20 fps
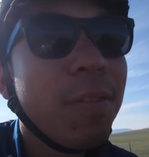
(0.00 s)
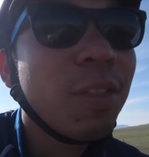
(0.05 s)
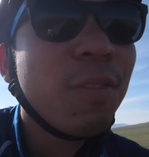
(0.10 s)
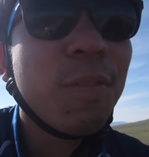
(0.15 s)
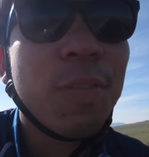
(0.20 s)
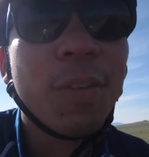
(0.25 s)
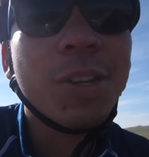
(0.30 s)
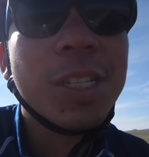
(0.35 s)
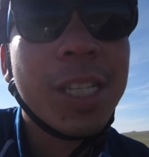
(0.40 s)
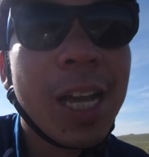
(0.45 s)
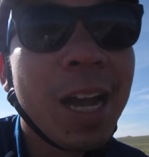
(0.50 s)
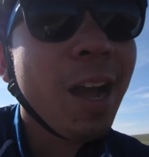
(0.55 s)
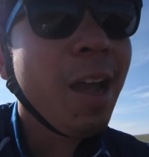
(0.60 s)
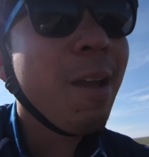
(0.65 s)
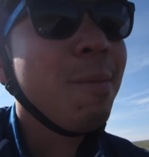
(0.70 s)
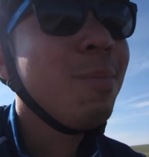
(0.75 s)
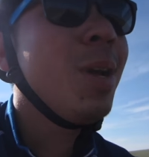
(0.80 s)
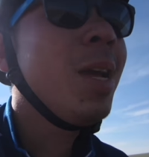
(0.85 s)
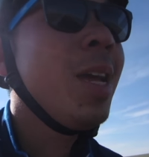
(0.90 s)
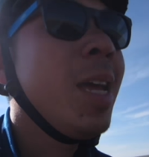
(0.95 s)
for the first
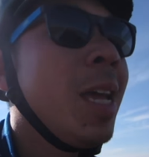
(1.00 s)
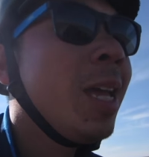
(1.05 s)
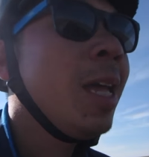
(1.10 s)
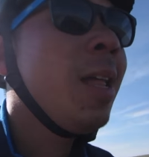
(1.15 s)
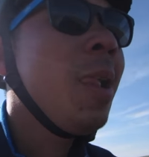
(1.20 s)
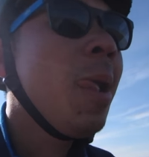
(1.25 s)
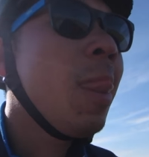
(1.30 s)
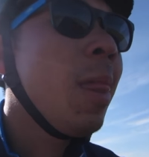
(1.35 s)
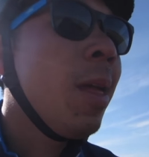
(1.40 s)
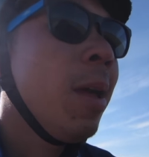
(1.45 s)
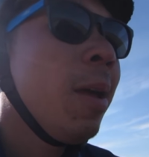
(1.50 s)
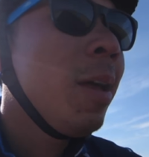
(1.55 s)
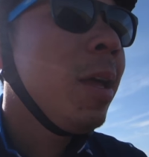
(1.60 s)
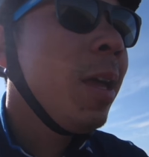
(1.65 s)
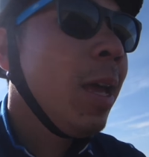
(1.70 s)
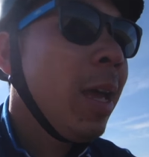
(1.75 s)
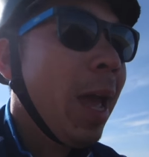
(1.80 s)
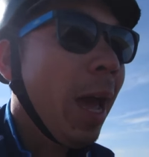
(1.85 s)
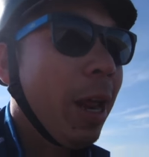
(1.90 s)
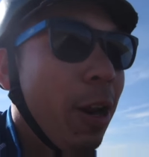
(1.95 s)
time
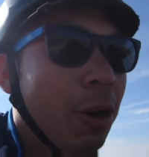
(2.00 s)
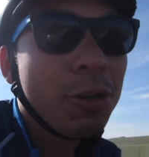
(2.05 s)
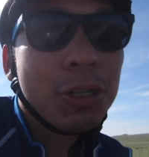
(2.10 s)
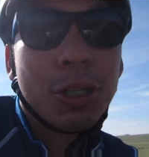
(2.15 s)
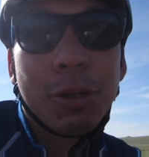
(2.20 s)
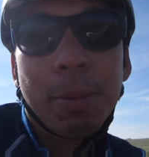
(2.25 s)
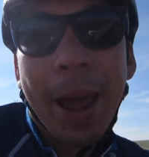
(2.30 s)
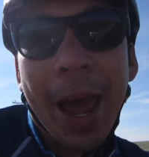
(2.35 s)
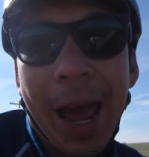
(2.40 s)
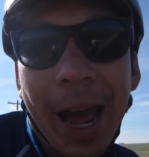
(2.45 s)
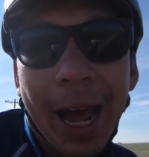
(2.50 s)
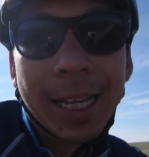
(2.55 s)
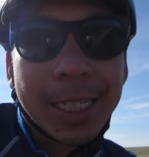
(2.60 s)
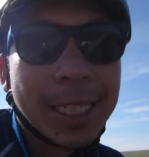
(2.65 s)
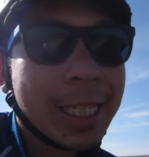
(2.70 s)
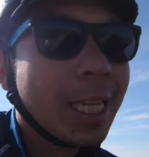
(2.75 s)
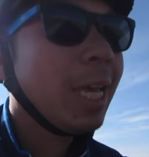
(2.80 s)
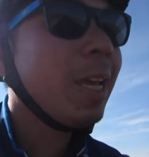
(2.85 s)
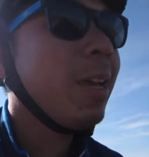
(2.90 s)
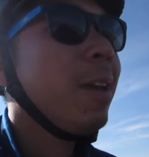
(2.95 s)
at Hoosier
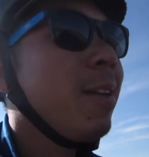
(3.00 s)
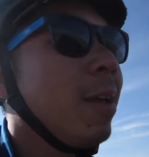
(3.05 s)
Pass.